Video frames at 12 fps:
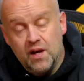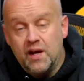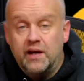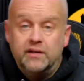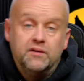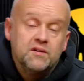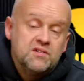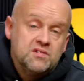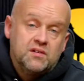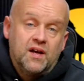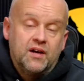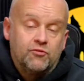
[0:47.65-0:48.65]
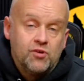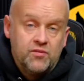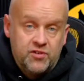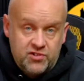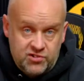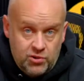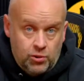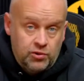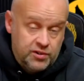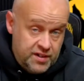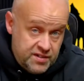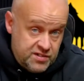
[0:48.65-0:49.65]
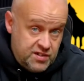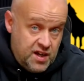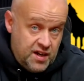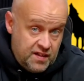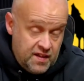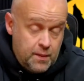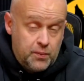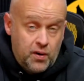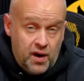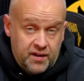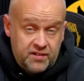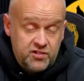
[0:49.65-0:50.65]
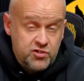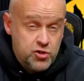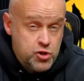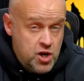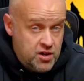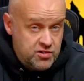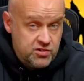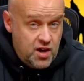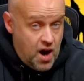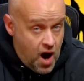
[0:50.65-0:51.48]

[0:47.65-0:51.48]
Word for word: It looks like River Solar is stating that their product is just